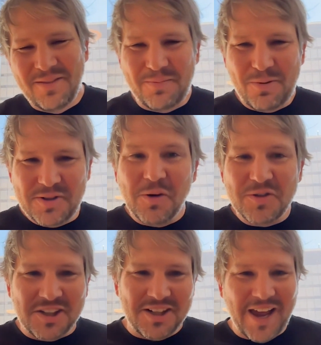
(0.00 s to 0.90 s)
The person who
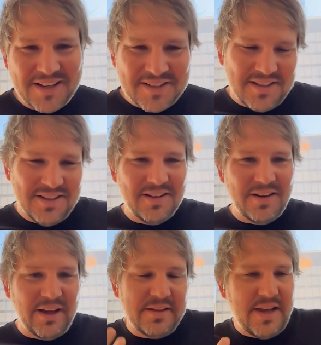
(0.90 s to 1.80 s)
selects
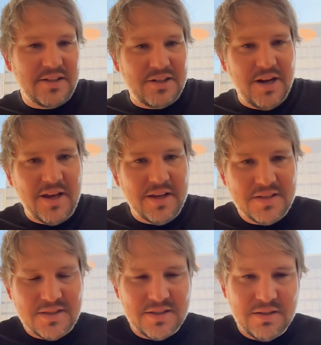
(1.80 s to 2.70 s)
like
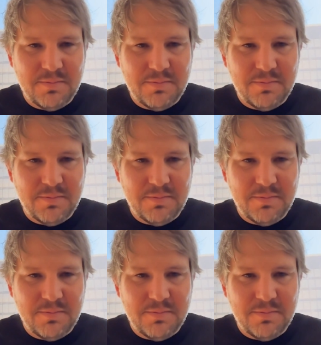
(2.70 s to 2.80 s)
Next.js to